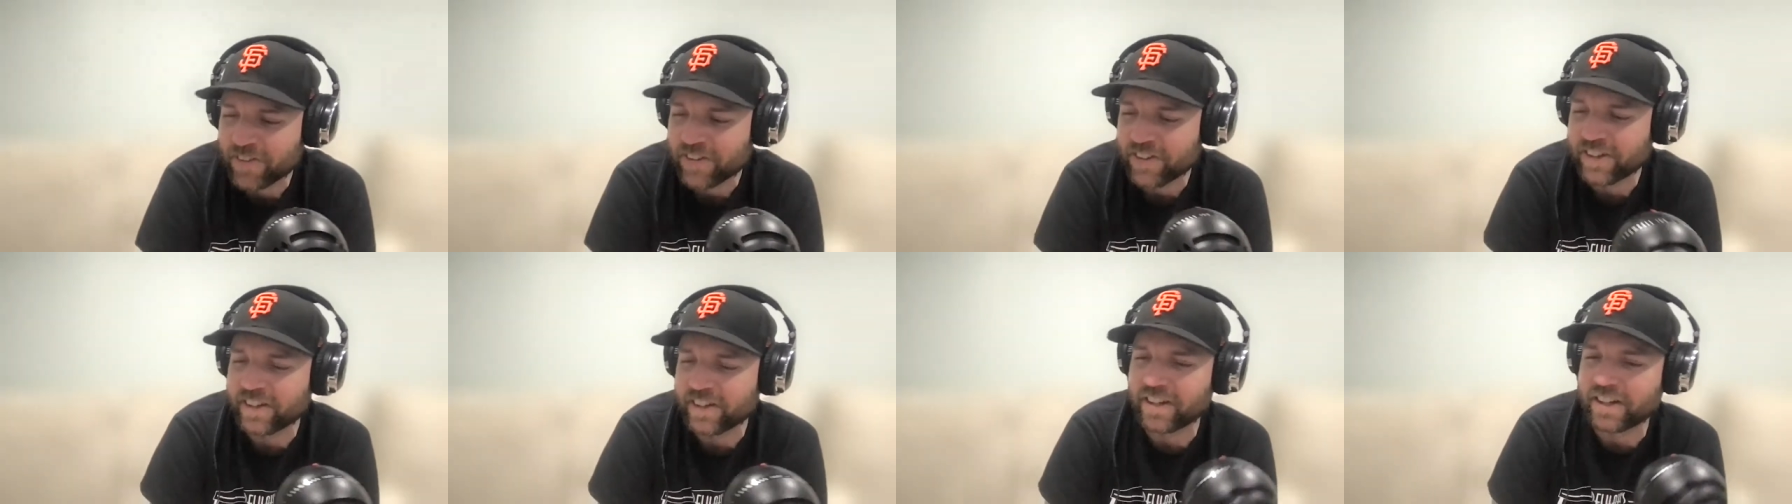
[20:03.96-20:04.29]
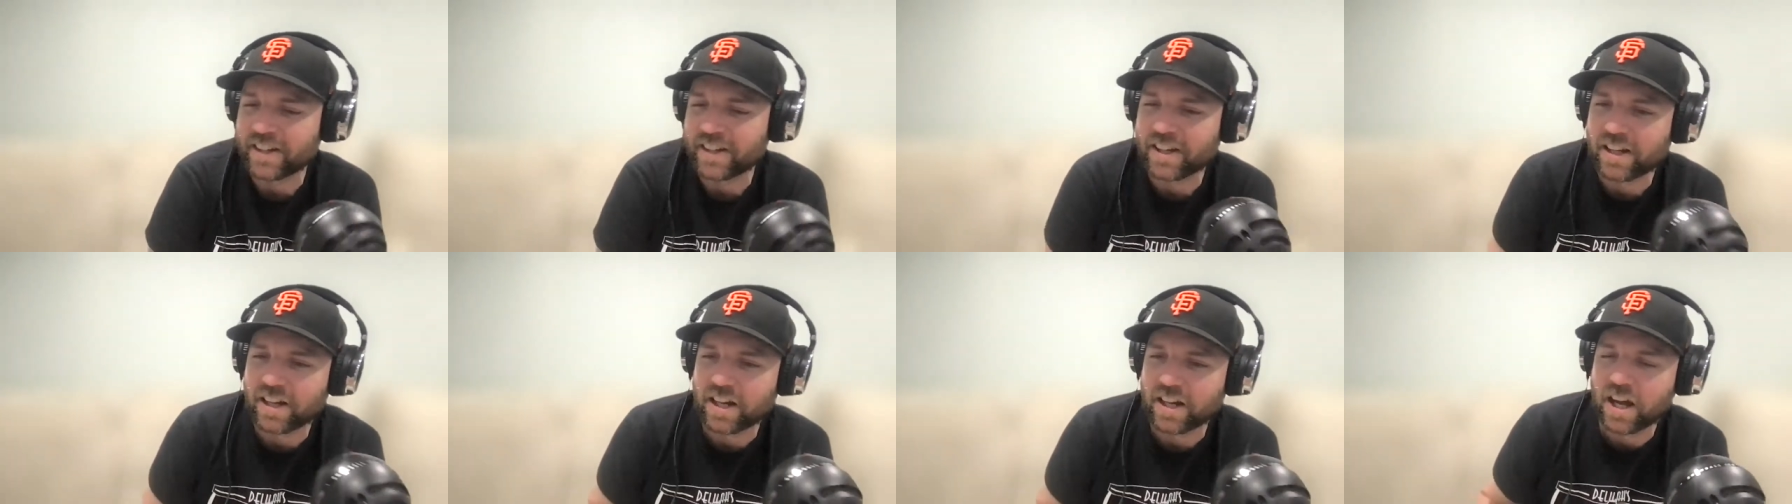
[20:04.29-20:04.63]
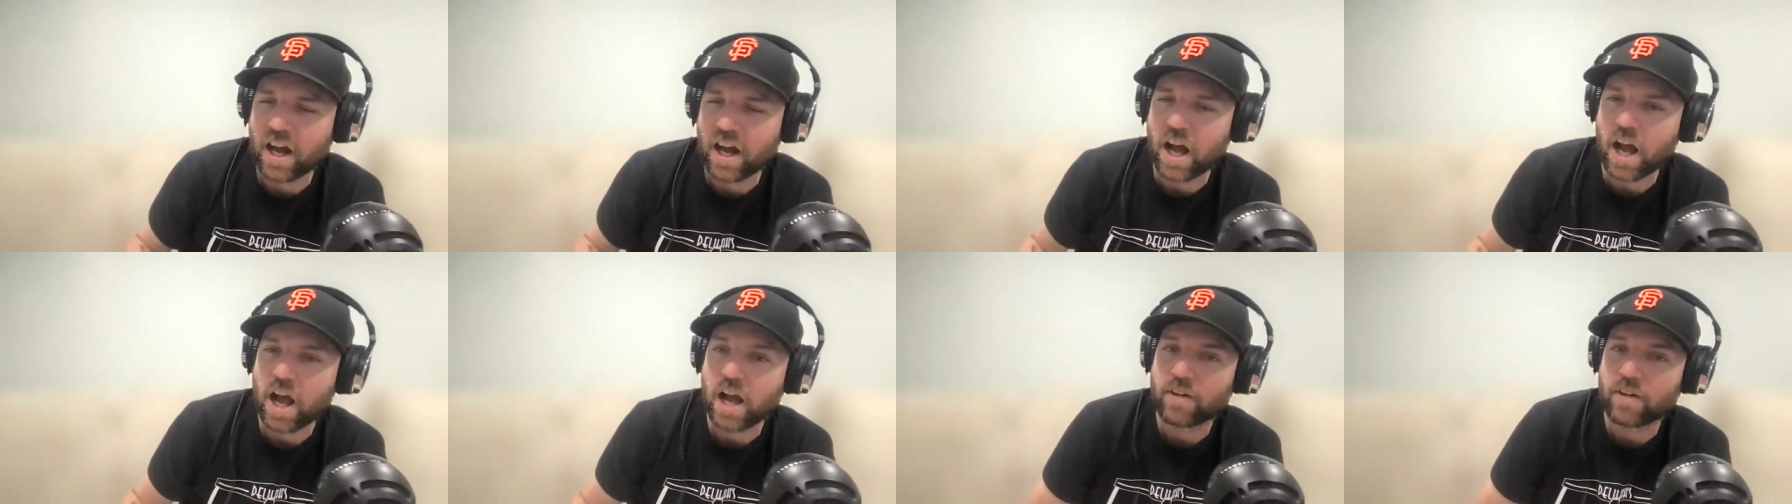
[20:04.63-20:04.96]
uh,
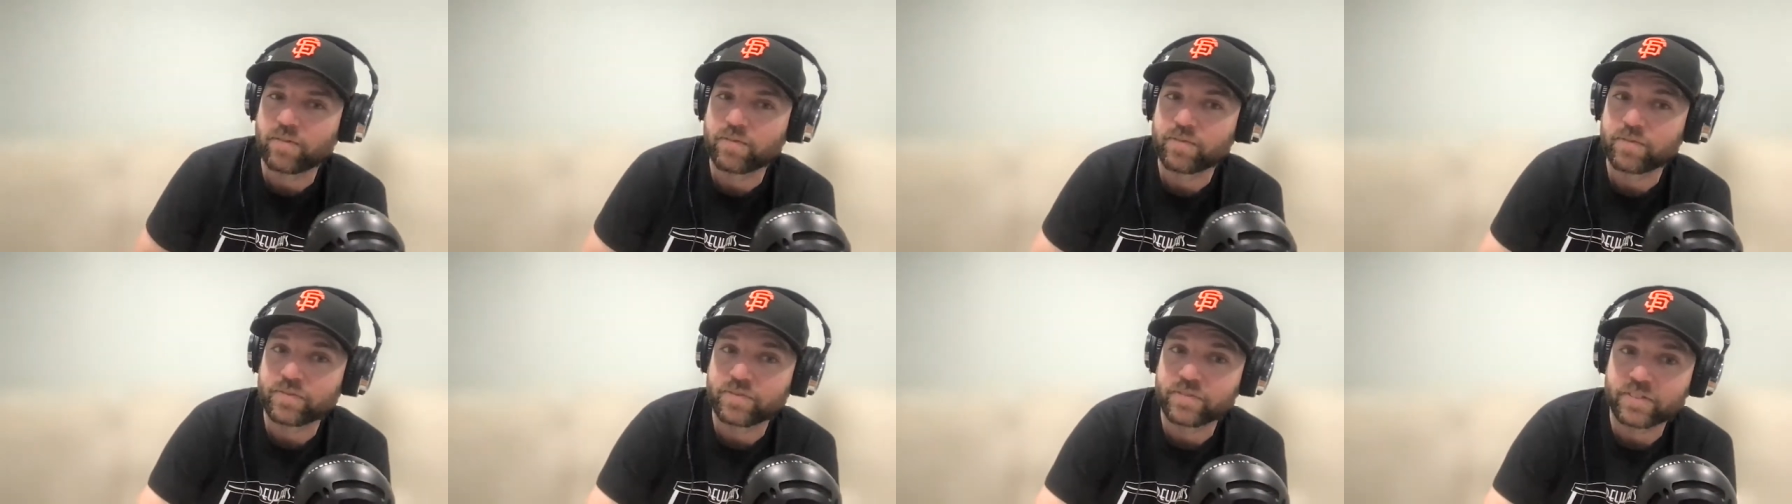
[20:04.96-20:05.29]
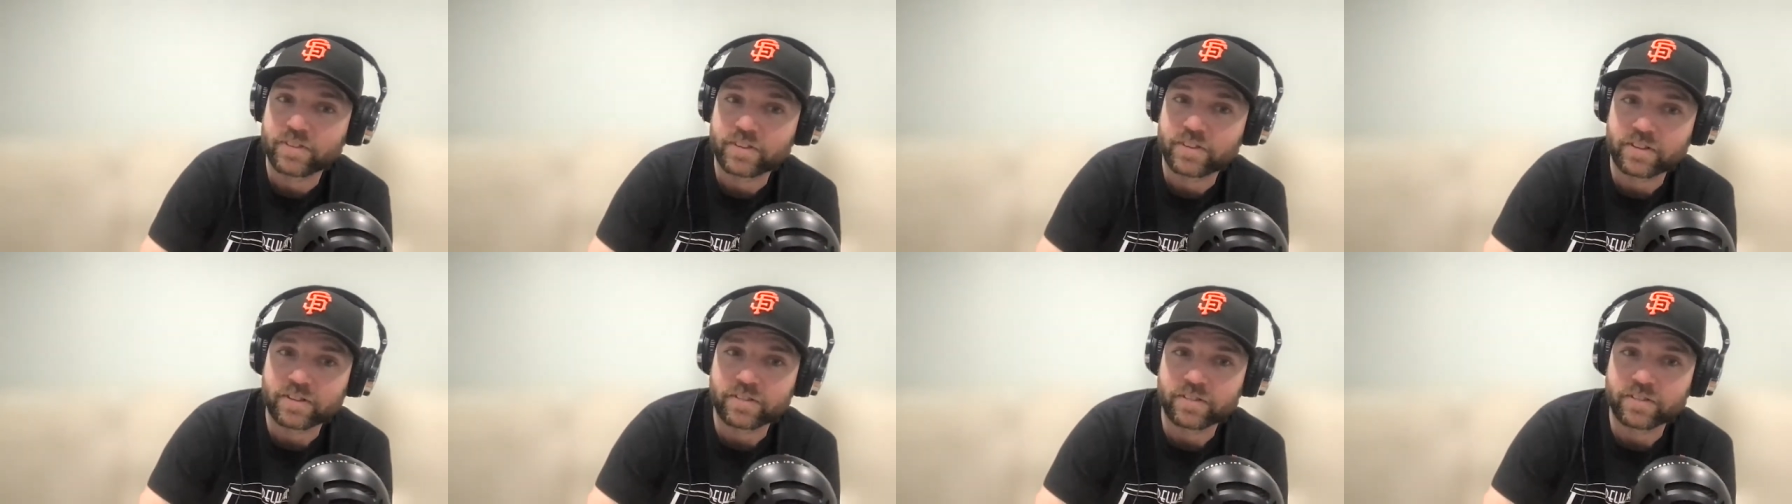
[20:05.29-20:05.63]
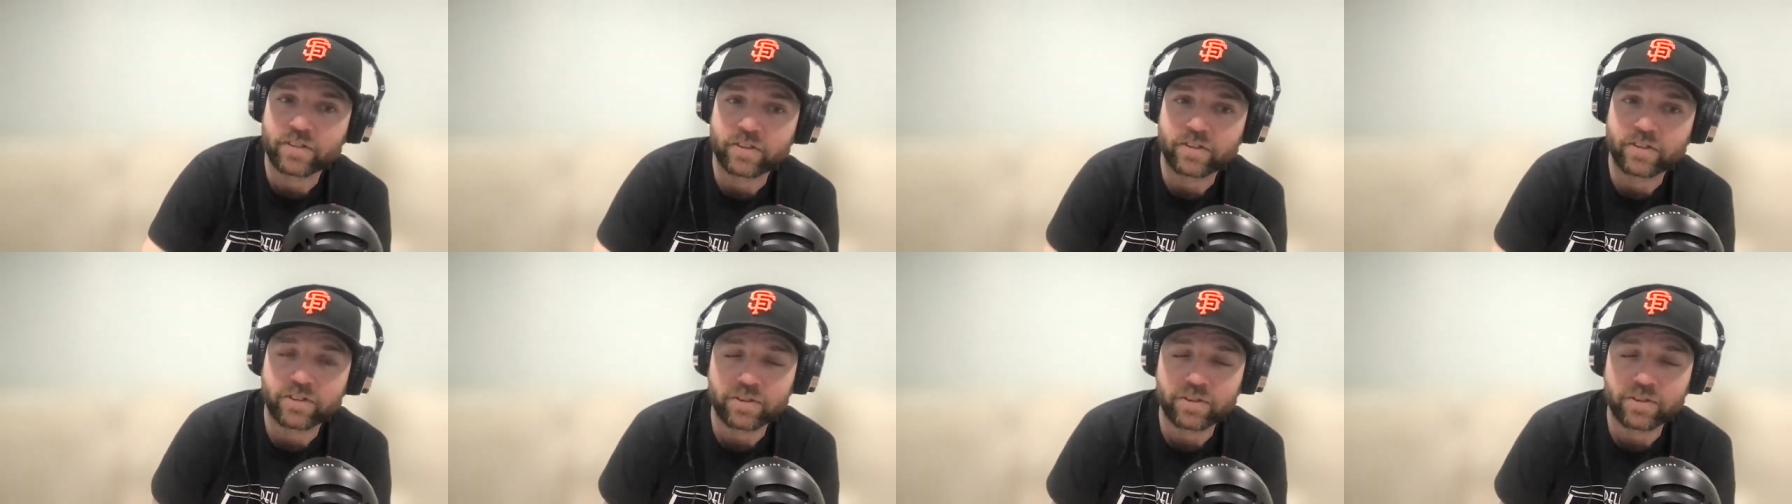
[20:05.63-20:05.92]
sure,